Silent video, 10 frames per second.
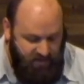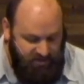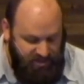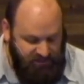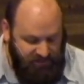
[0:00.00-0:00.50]

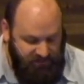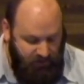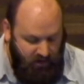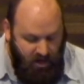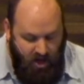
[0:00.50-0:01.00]
Jesus
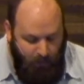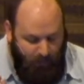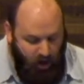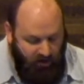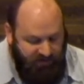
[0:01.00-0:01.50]
took
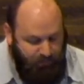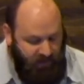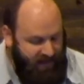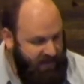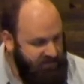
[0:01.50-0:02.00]
Paul's
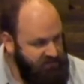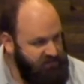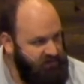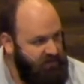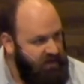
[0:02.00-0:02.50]

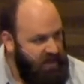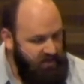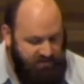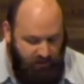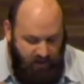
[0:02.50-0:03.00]
plans, and
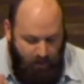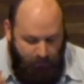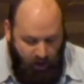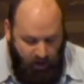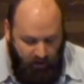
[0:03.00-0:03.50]
he took
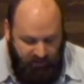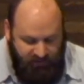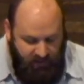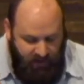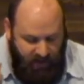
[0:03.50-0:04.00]

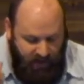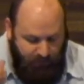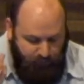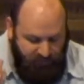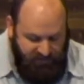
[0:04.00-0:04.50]
Paul's
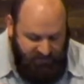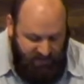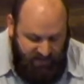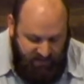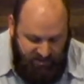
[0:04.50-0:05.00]

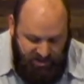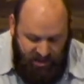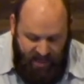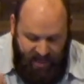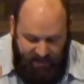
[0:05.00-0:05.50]
prestige
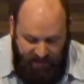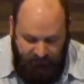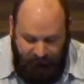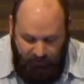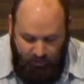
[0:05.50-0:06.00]
and
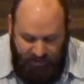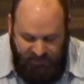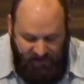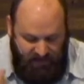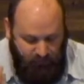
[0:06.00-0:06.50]

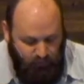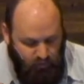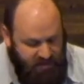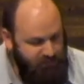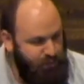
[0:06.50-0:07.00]
influence, and he
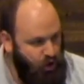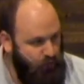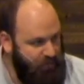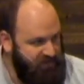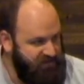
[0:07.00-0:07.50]

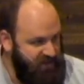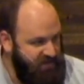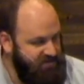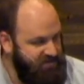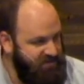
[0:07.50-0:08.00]
repurposed
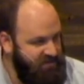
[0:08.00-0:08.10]
it